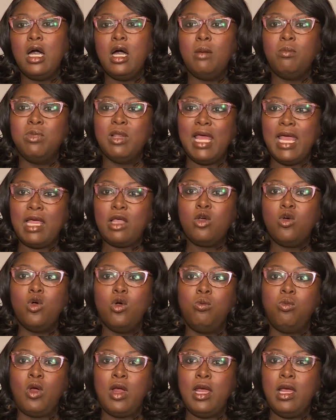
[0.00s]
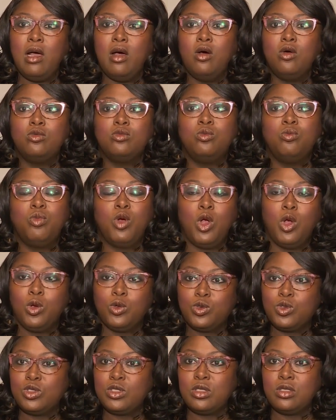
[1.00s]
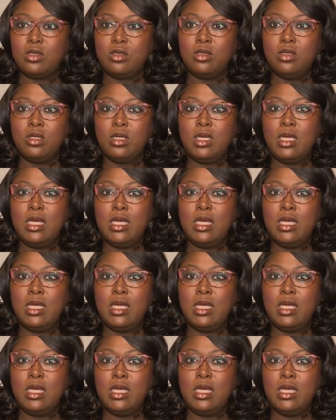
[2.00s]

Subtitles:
a black or brown person